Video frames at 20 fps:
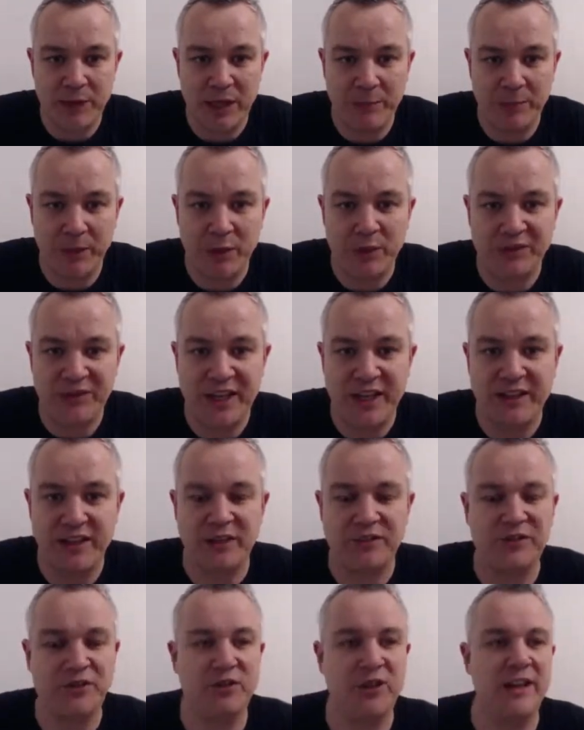Balboa's
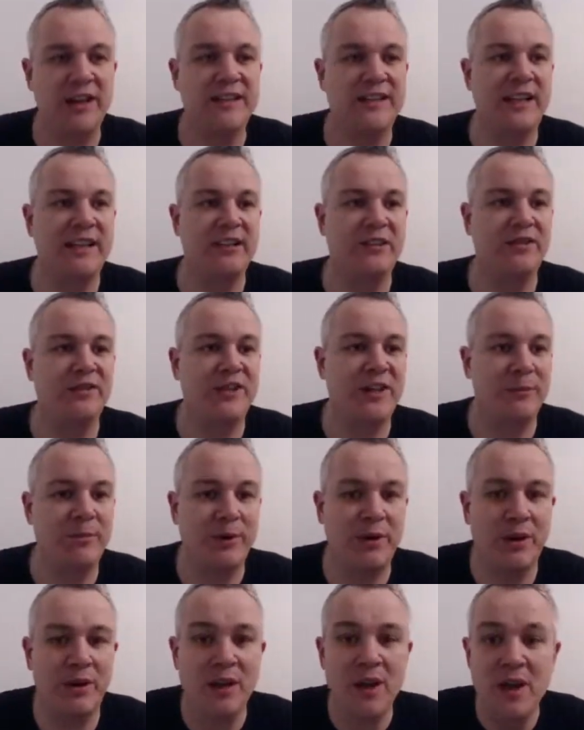header straight at Daniel
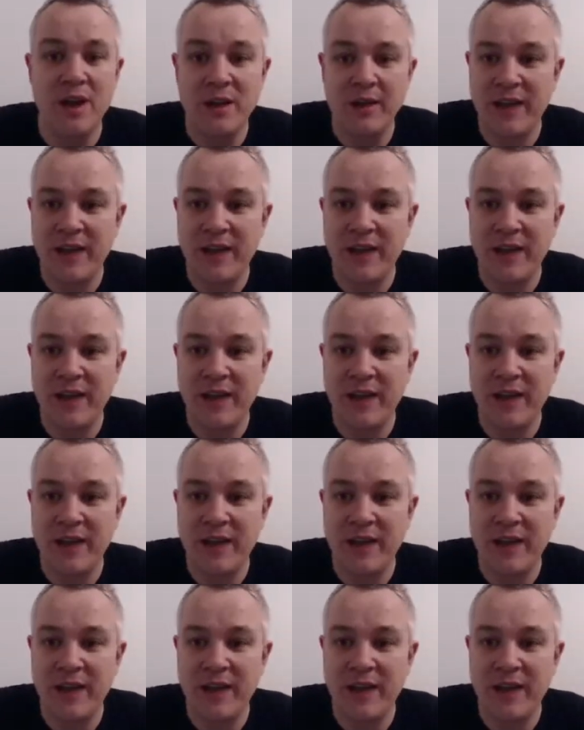Sapo.